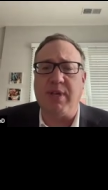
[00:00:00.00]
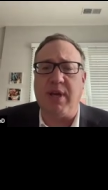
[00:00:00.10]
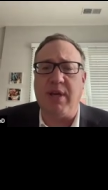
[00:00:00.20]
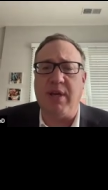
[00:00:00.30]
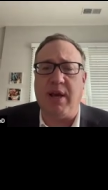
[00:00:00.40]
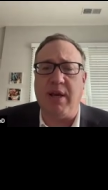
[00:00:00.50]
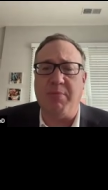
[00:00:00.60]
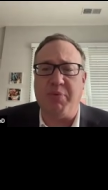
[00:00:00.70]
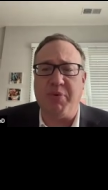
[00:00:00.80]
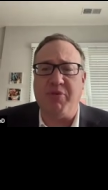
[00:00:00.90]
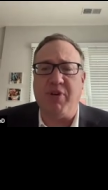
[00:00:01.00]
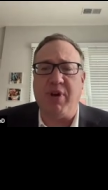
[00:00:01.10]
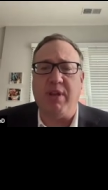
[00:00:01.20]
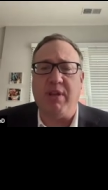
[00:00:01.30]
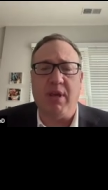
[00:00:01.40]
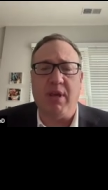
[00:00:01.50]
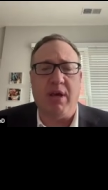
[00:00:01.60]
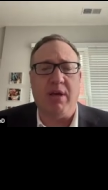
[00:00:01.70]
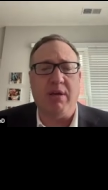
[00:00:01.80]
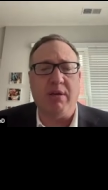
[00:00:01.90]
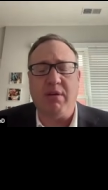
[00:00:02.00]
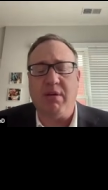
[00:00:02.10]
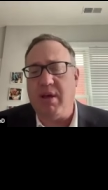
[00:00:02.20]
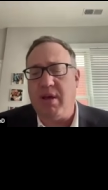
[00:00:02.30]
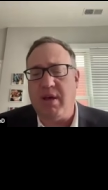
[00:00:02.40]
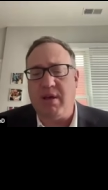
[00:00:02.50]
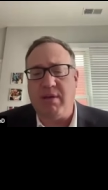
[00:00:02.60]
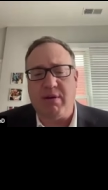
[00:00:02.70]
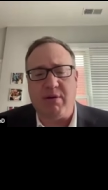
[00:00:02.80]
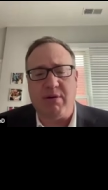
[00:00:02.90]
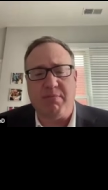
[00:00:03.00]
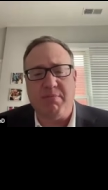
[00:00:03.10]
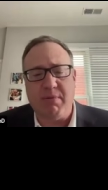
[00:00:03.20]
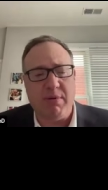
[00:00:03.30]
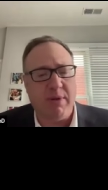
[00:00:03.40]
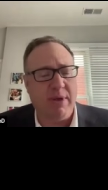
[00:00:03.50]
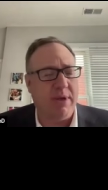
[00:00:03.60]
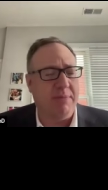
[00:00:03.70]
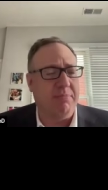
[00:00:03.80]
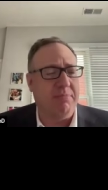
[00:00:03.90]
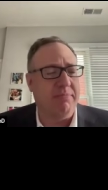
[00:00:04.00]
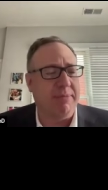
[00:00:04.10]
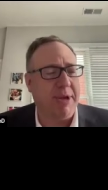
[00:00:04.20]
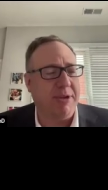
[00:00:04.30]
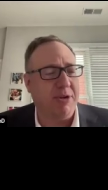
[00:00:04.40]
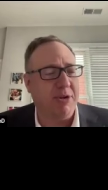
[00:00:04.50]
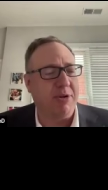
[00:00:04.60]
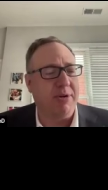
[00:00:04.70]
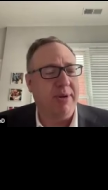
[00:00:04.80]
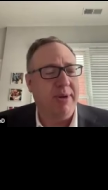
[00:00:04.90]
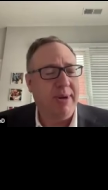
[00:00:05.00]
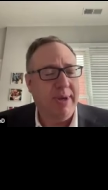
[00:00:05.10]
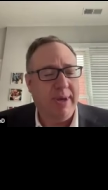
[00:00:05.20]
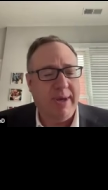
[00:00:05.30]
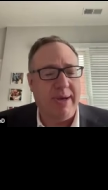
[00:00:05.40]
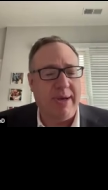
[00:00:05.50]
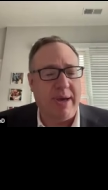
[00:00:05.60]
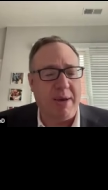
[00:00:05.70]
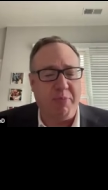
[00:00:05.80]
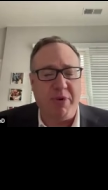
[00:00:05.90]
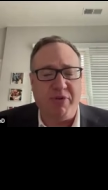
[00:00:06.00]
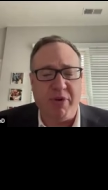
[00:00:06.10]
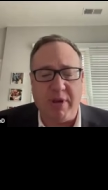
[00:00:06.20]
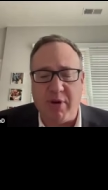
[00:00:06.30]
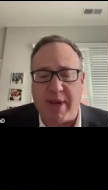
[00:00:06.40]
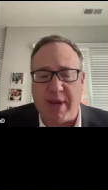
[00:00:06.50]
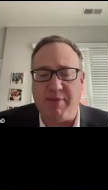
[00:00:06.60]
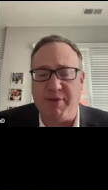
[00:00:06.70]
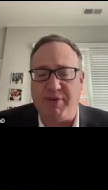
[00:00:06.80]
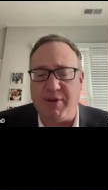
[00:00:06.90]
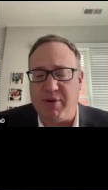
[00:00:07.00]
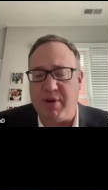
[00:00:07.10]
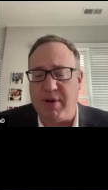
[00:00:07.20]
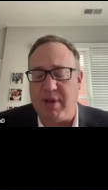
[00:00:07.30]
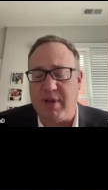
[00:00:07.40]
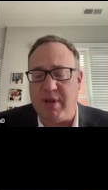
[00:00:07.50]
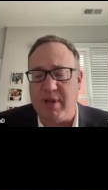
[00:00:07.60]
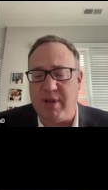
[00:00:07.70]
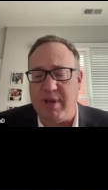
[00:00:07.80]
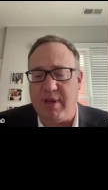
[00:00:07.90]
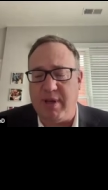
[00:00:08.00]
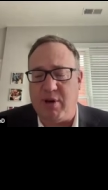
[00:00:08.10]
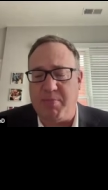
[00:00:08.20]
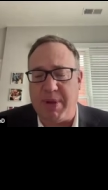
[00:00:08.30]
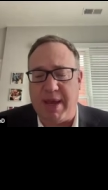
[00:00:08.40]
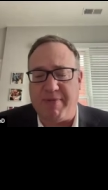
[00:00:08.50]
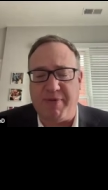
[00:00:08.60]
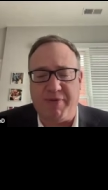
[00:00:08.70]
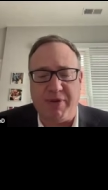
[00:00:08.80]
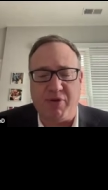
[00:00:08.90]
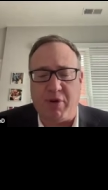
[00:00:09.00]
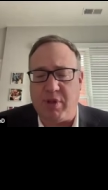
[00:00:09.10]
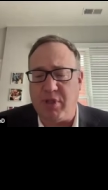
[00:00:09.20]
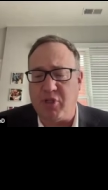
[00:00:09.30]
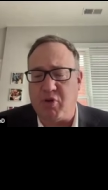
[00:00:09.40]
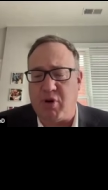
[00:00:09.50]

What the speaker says: I appreciate your that your I appreciate your activities here and on behalf of Israel and a